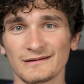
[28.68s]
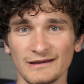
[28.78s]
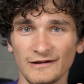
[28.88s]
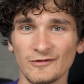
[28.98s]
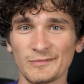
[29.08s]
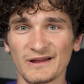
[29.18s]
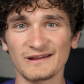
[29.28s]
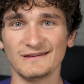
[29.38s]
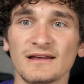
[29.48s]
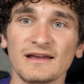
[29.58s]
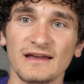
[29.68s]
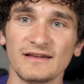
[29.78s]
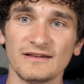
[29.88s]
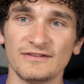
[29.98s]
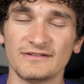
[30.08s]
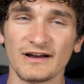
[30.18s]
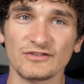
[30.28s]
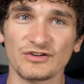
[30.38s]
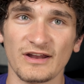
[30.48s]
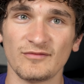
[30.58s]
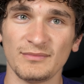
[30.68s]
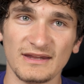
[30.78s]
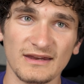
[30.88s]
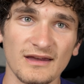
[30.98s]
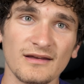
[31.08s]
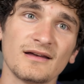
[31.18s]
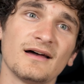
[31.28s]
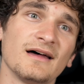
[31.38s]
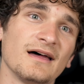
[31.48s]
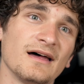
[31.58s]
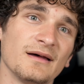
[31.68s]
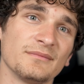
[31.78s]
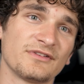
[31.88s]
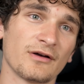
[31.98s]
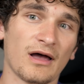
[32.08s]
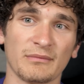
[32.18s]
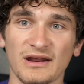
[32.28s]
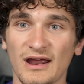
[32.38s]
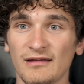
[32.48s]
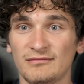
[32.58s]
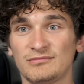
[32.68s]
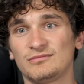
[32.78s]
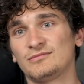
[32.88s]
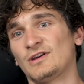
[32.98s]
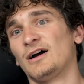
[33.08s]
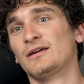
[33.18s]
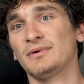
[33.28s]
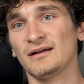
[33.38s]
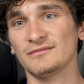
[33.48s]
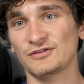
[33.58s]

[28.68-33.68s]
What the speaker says: Hey everybody, it is Dutch, head of media. So I'm gonna kind of talk about the